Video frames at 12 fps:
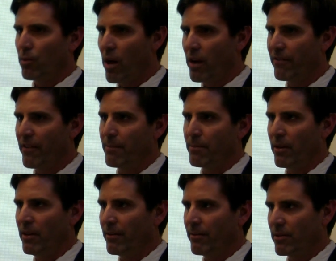water
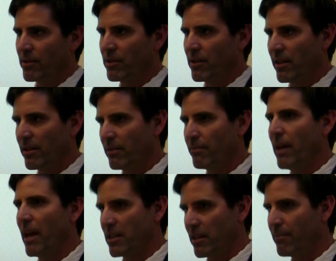vapor
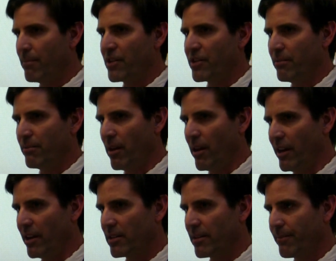as a combustion
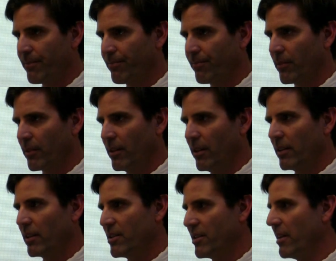product,
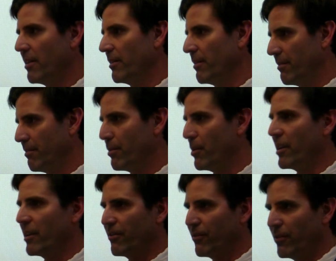because they
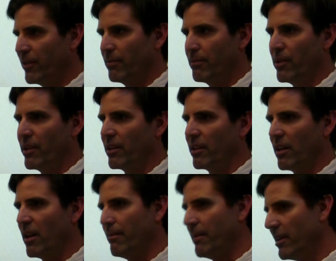burning
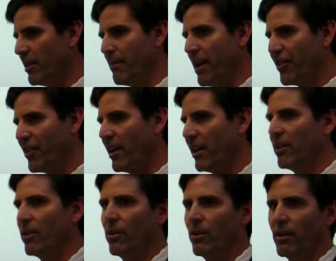either
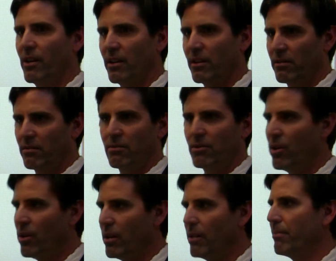methane or
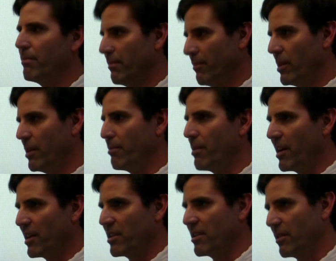coal. One of the
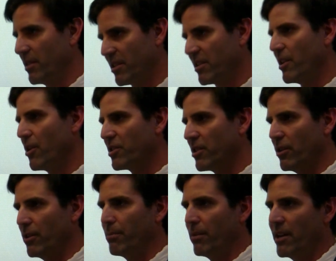products is
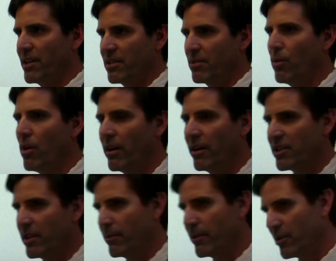CO2 plus water.
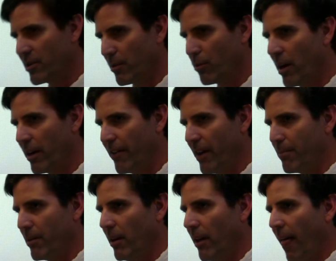So you're reducing water
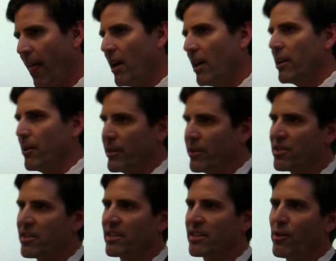vapor. You're
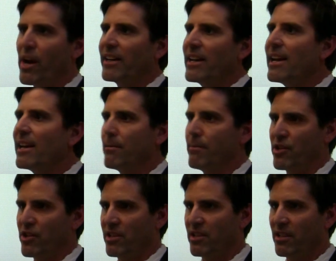reducing direct heat
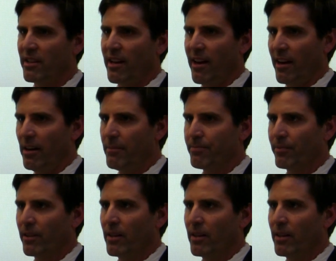emissions to the air,